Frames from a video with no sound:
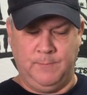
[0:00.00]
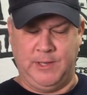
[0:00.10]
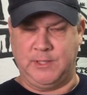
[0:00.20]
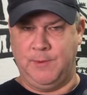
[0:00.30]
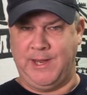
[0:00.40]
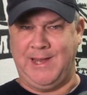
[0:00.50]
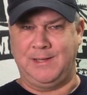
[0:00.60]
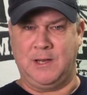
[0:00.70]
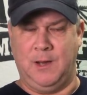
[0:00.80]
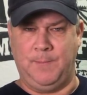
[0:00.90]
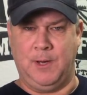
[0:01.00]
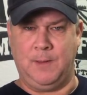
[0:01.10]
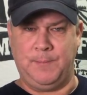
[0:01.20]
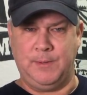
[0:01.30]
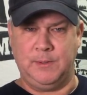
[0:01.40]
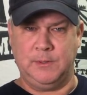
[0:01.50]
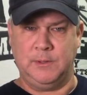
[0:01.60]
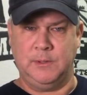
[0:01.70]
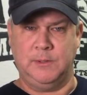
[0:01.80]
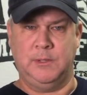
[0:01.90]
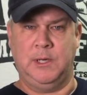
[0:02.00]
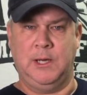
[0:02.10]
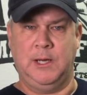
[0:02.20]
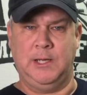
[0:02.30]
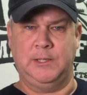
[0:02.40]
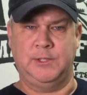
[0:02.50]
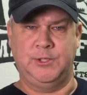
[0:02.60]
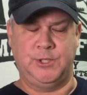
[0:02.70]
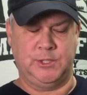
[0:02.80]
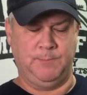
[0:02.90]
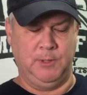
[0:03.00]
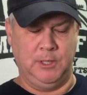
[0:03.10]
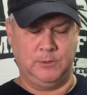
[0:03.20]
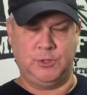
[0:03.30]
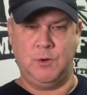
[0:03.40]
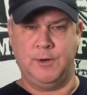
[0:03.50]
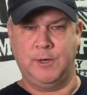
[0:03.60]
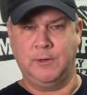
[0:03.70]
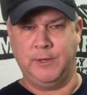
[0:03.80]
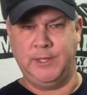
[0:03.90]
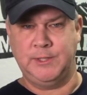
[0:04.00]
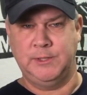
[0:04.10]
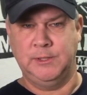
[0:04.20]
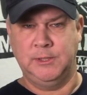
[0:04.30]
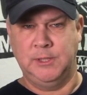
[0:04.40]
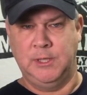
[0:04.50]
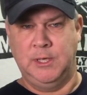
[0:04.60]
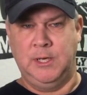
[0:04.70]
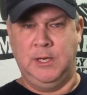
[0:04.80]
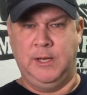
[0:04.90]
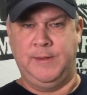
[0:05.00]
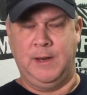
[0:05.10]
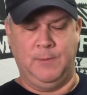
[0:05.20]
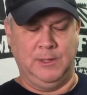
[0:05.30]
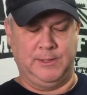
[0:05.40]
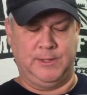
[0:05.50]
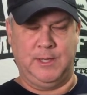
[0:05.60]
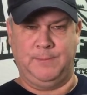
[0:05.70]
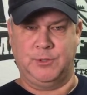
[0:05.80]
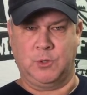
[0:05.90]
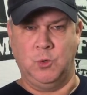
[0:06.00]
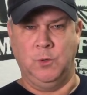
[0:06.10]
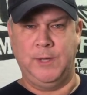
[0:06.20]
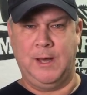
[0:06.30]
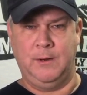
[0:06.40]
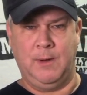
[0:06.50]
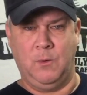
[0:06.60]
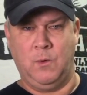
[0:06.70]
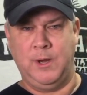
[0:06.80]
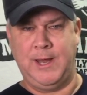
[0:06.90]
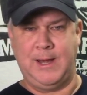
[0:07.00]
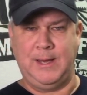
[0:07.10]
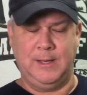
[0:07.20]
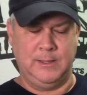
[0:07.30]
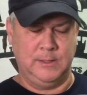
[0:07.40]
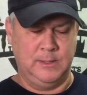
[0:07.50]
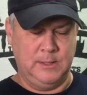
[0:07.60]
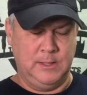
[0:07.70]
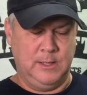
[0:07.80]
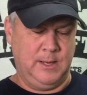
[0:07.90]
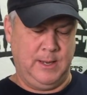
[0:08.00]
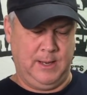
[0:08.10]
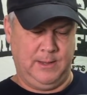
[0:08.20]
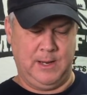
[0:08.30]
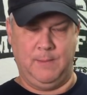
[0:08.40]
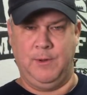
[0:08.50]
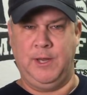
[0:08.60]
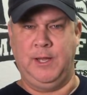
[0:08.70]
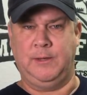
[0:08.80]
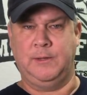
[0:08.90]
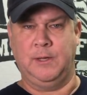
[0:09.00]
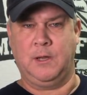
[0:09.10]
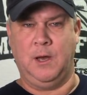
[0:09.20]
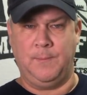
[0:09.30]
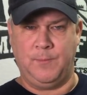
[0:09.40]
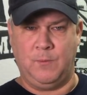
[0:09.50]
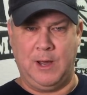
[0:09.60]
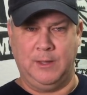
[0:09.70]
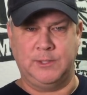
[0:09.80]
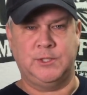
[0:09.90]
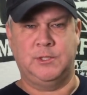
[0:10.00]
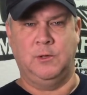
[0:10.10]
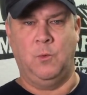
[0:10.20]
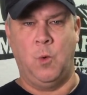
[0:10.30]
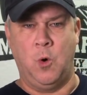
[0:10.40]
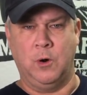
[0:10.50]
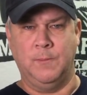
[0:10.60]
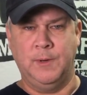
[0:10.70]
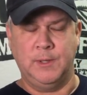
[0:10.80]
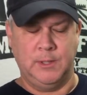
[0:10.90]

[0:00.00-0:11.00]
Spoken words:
Basically, I'm going to heat the cup up to just below 200 degrees, and then I'm going to let the temperature cool down to about 180, and then I'm going to hit the cup while it's still warm.